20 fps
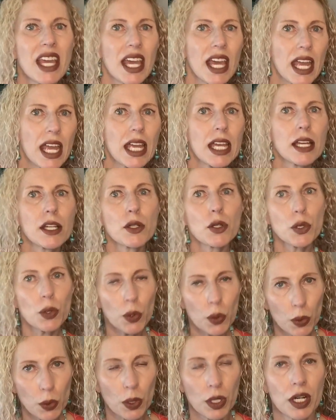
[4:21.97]
and
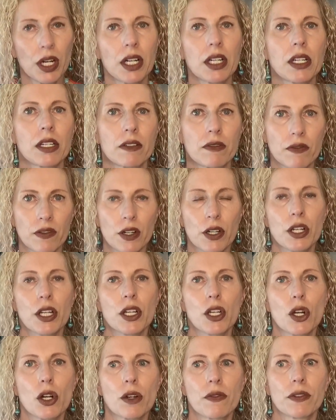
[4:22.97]
or convert it
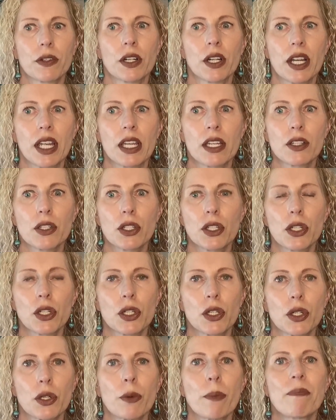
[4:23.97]
over
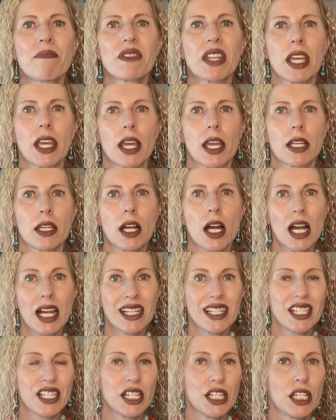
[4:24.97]
into an
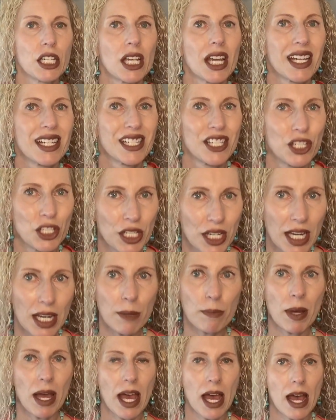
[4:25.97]

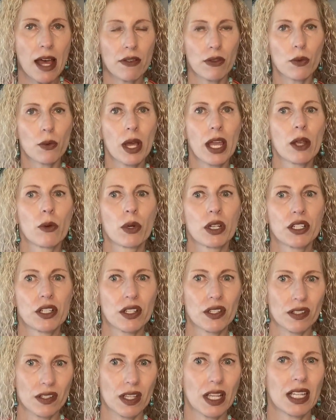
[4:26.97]
IgG pathway, which
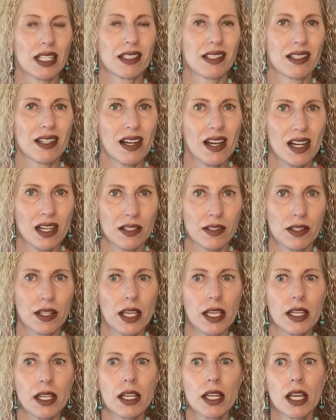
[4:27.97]
is less
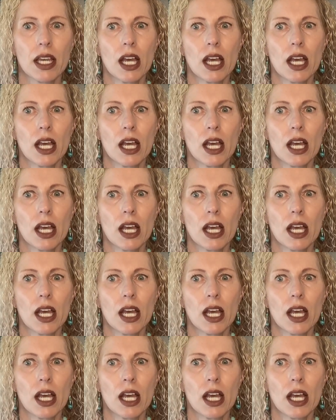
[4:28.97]
toxic,